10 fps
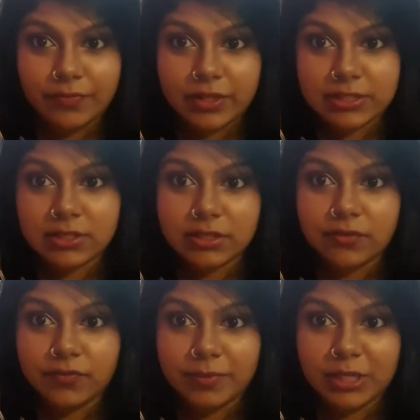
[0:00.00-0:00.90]
a certain
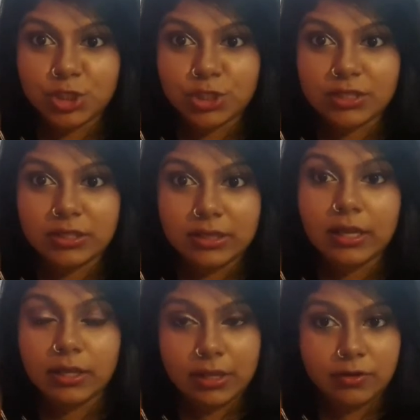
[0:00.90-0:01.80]
information
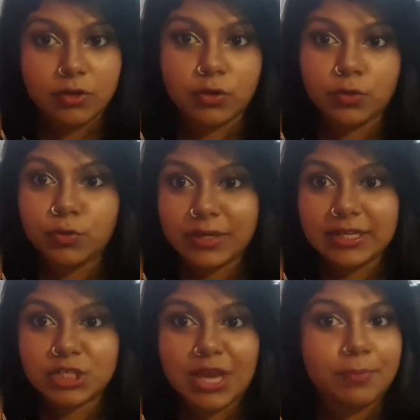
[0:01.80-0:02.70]
and
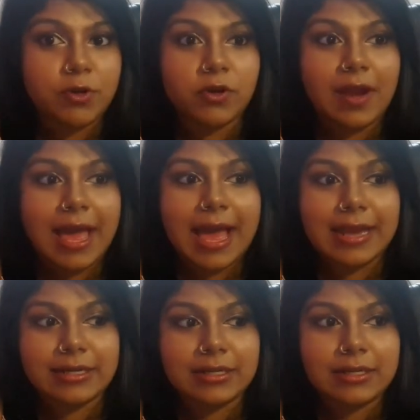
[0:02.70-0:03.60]
read a chapter
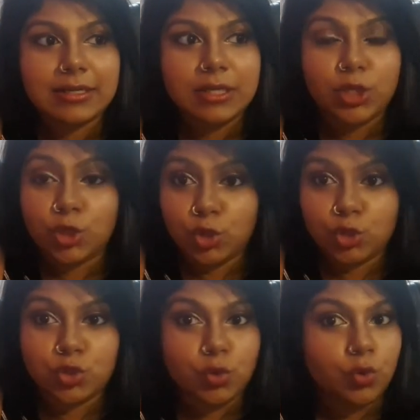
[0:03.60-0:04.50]
and you're
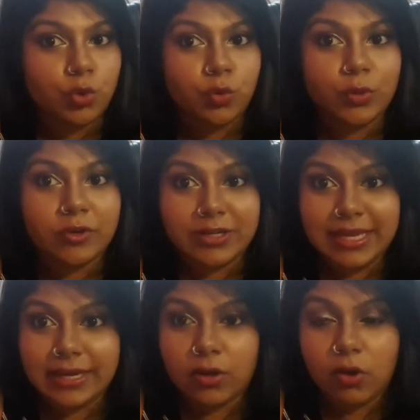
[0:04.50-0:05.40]
good to go, you will
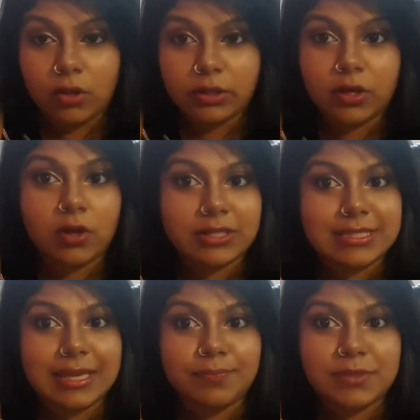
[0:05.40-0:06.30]
retain all the
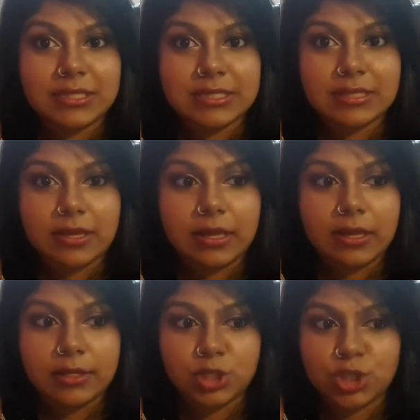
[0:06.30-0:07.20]
concepts
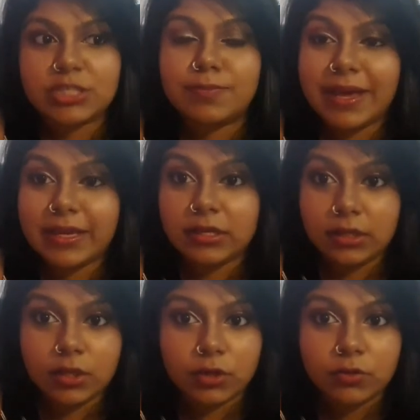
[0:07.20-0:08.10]
just by
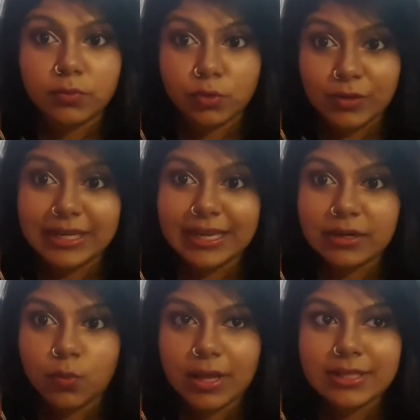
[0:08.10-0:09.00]
reading
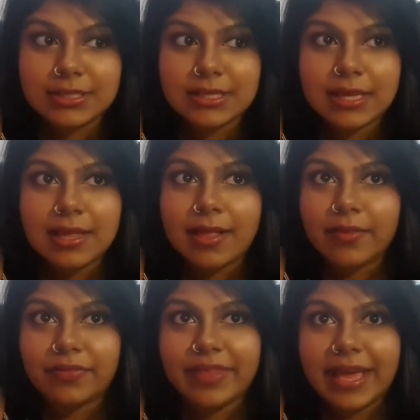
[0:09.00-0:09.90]
it once,
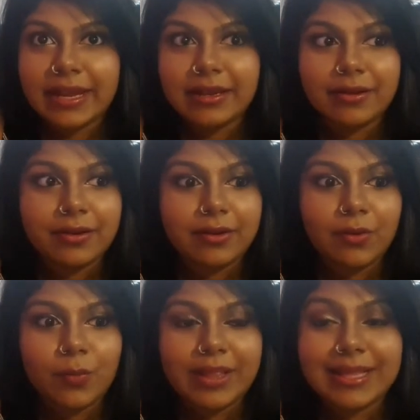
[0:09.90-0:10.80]
then
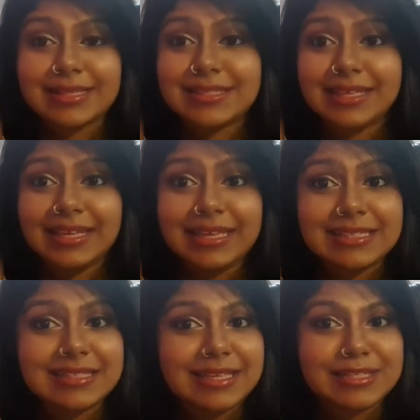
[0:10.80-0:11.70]
that's the
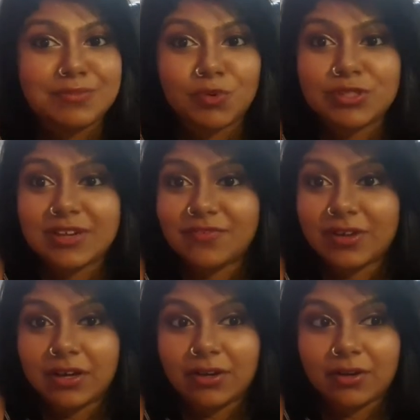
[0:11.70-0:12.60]
easiest, most
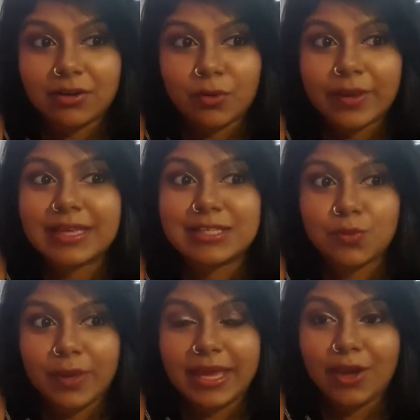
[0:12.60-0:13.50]
quickest
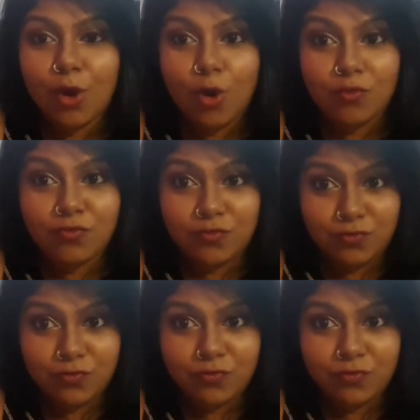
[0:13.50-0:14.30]
way of